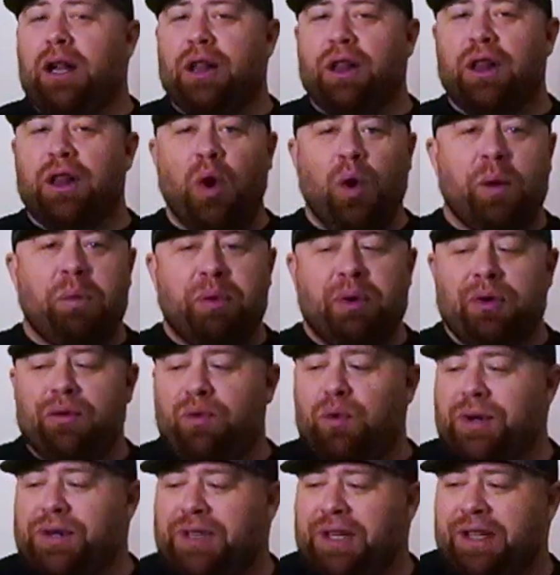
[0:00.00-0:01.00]
Lower proof
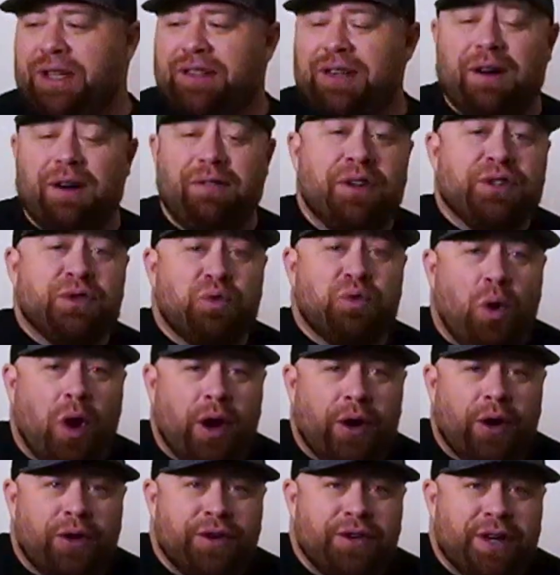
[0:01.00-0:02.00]
whiskey stuff is
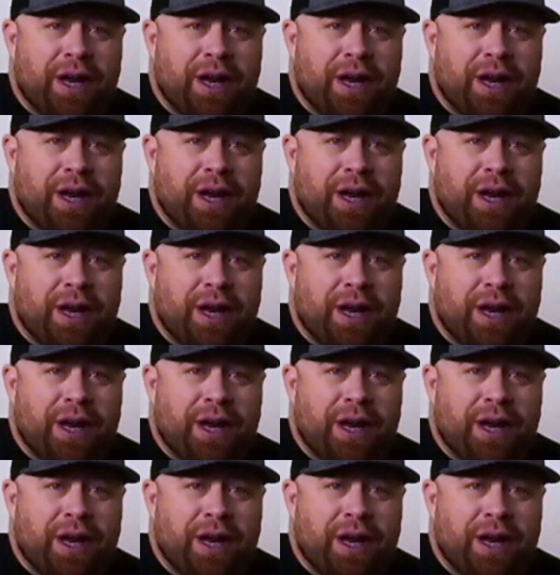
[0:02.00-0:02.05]
watered